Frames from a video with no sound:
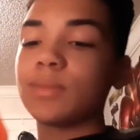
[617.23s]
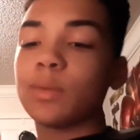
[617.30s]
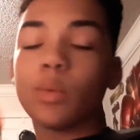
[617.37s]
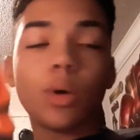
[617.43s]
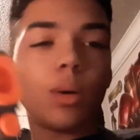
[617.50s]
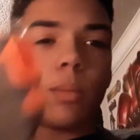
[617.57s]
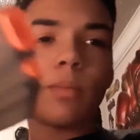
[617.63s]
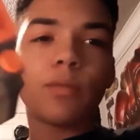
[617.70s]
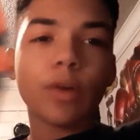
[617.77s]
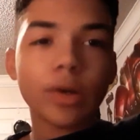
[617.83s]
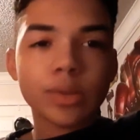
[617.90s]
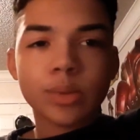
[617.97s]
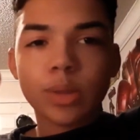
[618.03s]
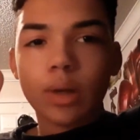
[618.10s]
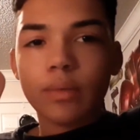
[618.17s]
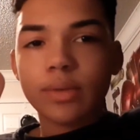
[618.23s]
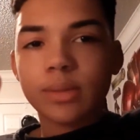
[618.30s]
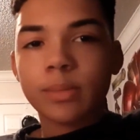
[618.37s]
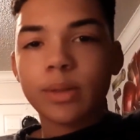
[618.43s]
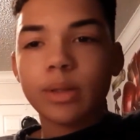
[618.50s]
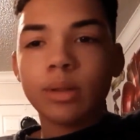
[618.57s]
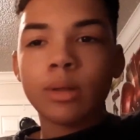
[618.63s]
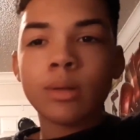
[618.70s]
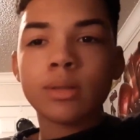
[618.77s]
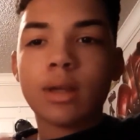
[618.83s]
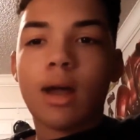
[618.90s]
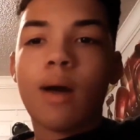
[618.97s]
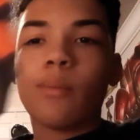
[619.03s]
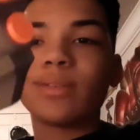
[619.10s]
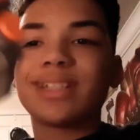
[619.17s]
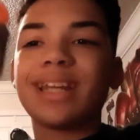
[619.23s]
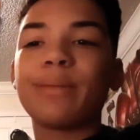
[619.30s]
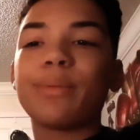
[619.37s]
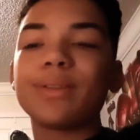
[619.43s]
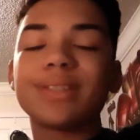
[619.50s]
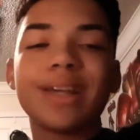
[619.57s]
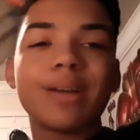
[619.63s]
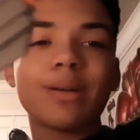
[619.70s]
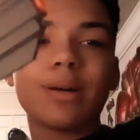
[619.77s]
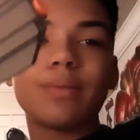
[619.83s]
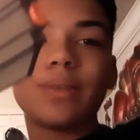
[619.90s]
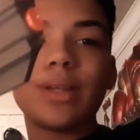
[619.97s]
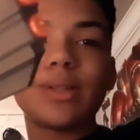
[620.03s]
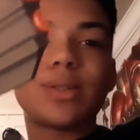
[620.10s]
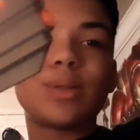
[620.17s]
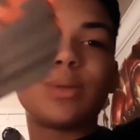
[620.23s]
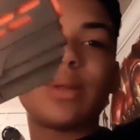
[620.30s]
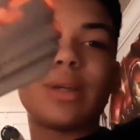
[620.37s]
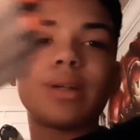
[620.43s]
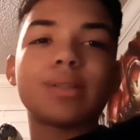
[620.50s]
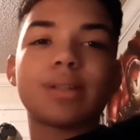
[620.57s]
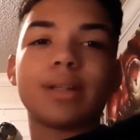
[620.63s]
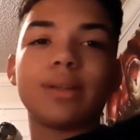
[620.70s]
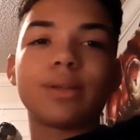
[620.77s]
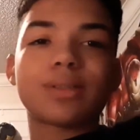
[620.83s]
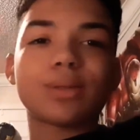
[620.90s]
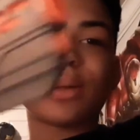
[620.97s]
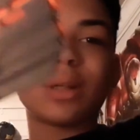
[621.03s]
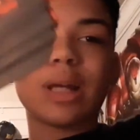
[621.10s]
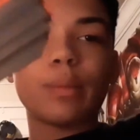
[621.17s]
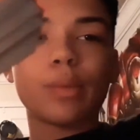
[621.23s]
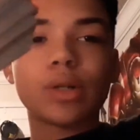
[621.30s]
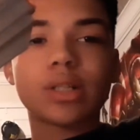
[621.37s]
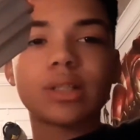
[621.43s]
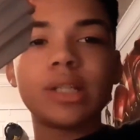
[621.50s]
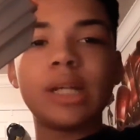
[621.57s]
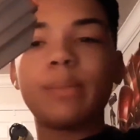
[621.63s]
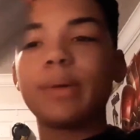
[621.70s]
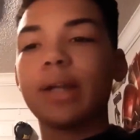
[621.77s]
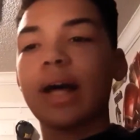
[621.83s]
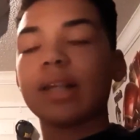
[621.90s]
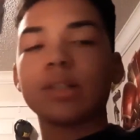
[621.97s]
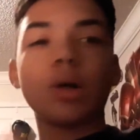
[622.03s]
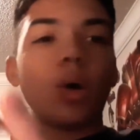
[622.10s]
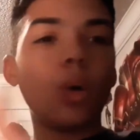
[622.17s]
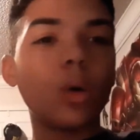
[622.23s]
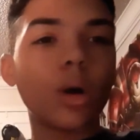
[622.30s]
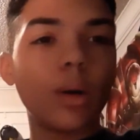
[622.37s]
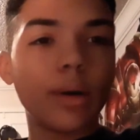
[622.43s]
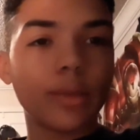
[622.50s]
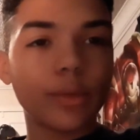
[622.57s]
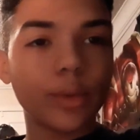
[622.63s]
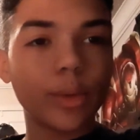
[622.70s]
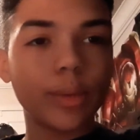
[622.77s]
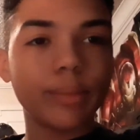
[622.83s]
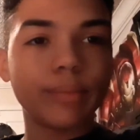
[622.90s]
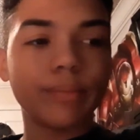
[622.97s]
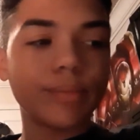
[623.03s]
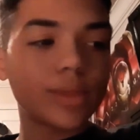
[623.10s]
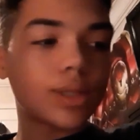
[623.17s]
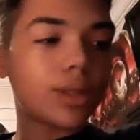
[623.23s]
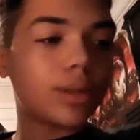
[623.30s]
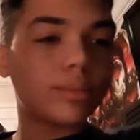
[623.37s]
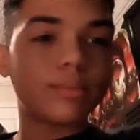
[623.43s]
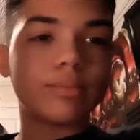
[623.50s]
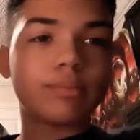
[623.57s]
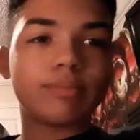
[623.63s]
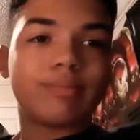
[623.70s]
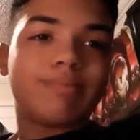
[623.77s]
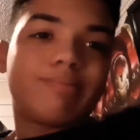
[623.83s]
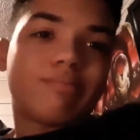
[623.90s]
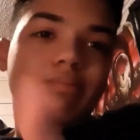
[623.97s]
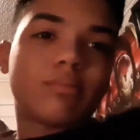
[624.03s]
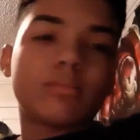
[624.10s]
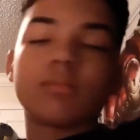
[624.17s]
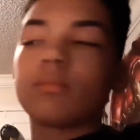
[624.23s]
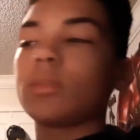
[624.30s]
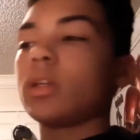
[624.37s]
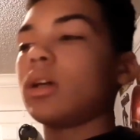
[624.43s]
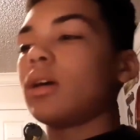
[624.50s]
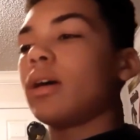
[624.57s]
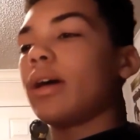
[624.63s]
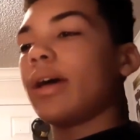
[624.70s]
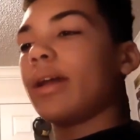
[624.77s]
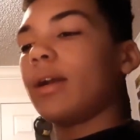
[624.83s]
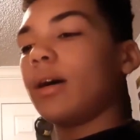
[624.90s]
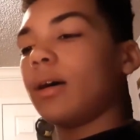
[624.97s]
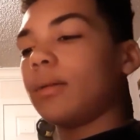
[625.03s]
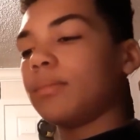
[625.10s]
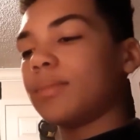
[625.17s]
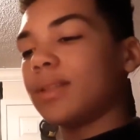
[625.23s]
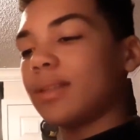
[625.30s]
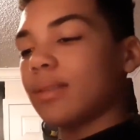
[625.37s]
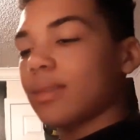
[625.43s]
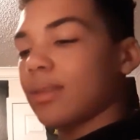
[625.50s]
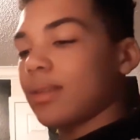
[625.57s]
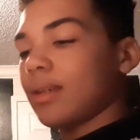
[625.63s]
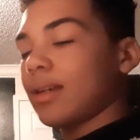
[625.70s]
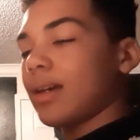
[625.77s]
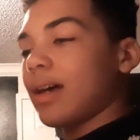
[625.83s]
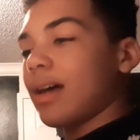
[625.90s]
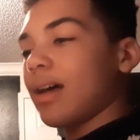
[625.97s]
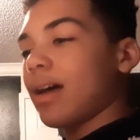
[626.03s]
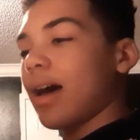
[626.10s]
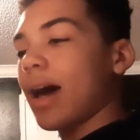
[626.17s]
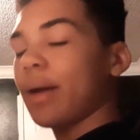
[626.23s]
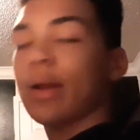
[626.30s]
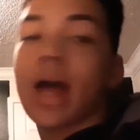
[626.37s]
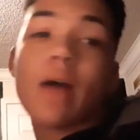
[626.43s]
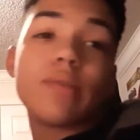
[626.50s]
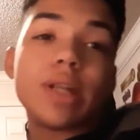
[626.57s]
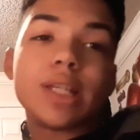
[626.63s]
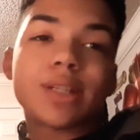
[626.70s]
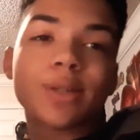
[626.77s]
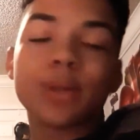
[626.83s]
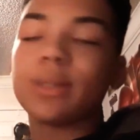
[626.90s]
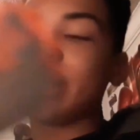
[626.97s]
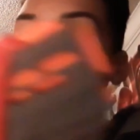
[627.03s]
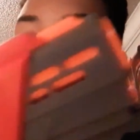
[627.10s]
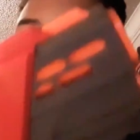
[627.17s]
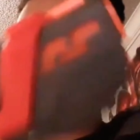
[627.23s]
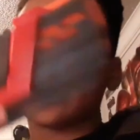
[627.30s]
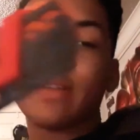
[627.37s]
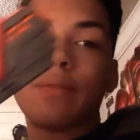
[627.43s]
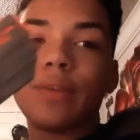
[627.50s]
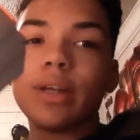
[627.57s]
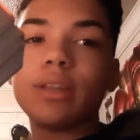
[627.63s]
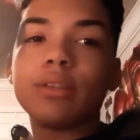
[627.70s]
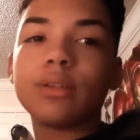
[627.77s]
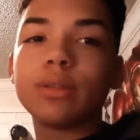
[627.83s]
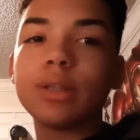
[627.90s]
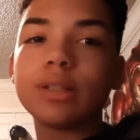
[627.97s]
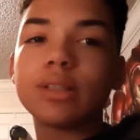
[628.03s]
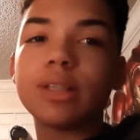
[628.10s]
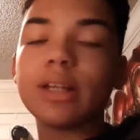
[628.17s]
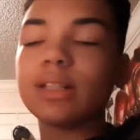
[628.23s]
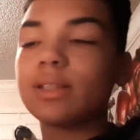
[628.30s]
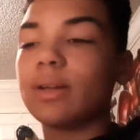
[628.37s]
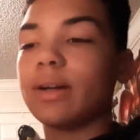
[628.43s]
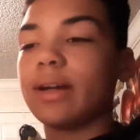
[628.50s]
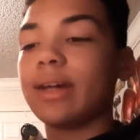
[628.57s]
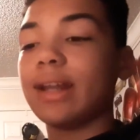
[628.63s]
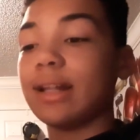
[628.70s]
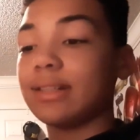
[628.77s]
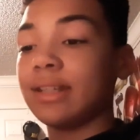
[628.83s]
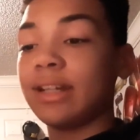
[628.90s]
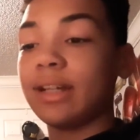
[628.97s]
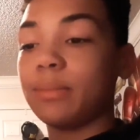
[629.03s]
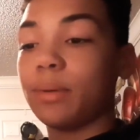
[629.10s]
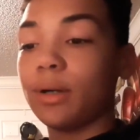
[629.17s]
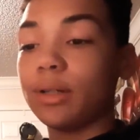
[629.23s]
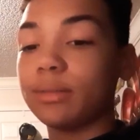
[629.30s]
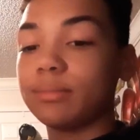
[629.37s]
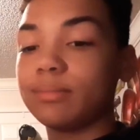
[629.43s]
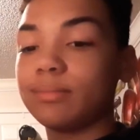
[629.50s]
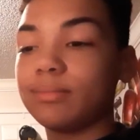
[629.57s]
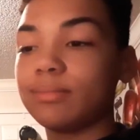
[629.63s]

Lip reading: Well, first off, with some good news, I was able to take off these two things, and it looks a whole lot more sleek, but it has a hole going through it. So, and I don't have any screw that actually fit through this thing, so I cannot take it apart.